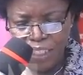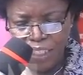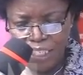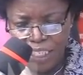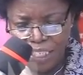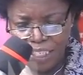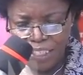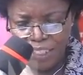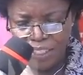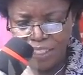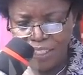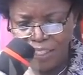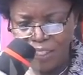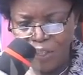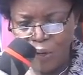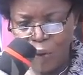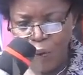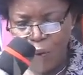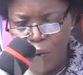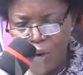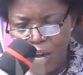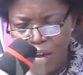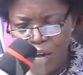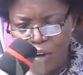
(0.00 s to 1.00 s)
text
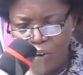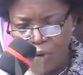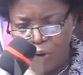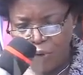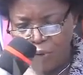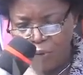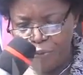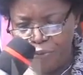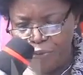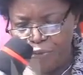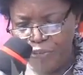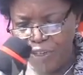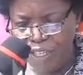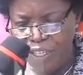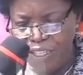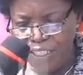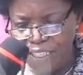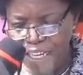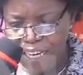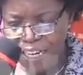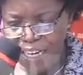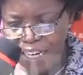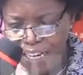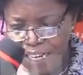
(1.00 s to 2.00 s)
whereof
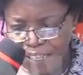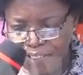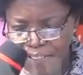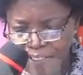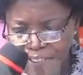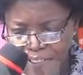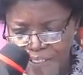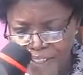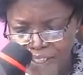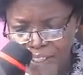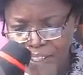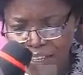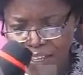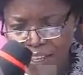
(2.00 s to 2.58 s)
is annexed